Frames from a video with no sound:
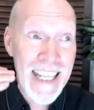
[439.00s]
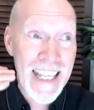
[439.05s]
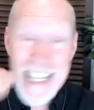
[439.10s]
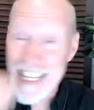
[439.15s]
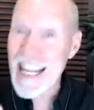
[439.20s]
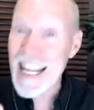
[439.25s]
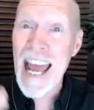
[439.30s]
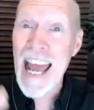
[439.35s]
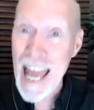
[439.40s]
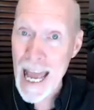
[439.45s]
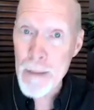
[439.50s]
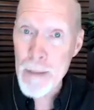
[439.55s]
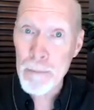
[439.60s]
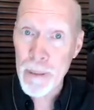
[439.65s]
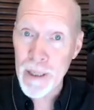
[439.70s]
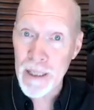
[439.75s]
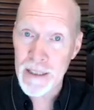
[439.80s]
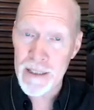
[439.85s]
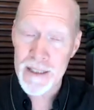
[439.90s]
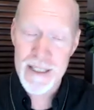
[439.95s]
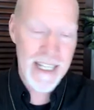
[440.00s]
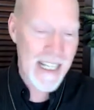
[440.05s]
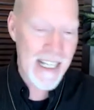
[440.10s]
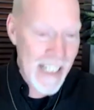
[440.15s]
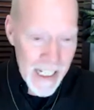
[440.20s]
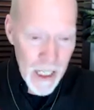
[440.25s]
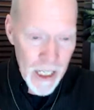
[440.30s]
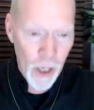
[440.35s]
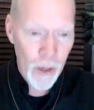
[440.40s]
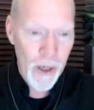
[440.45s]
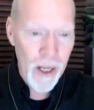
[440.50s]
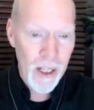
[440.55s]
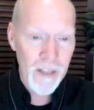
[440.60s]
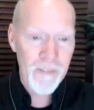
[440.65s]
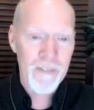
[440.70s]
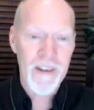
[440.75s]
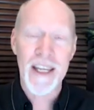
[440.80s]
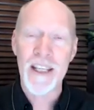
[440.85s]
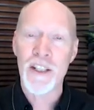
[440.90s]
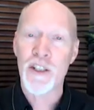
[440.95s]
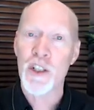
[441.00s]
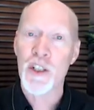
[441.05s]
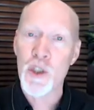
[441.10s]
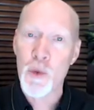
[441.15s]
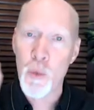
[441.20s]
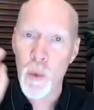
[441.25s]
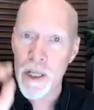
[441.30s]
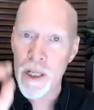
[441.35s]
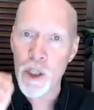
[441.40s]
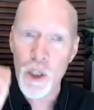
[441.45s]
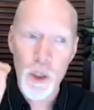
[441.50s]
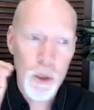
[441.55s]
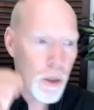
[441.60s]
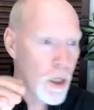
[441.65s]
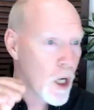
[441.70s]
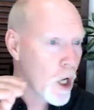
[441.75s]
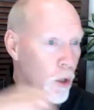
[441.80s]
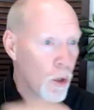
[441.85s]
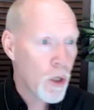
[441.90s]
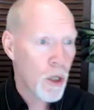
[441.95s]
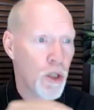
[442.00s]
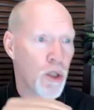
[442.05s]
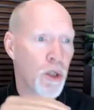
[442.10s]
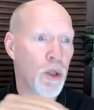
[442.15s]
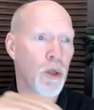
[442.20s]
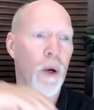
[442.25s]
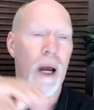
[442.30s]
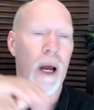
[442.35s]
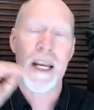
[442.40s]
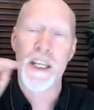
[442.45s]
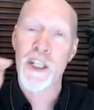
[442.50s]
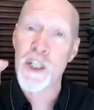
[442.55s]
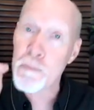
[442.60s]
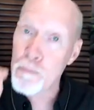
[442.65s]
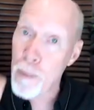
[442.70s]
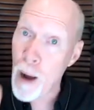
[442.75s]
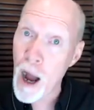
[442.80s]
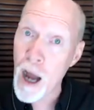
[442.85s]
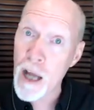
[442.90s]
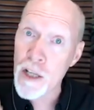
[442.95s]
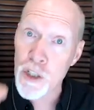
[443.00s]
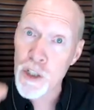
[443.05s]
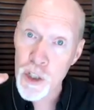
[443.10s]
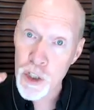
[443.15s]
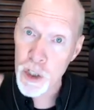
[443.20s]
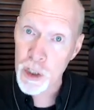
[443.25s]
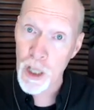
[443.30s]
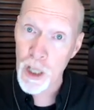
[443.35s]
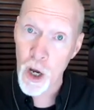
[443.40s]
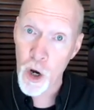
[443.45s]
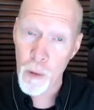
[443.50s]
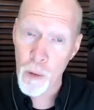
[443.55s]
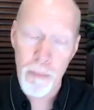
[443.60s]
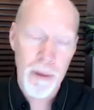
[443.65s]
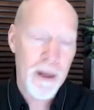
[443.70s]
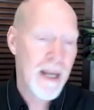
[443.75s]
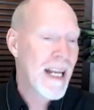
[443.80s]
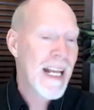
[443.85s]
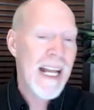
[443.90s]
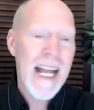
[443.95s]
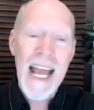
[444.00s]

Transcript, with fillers: it happens in our elevations when you go to do a spot slope.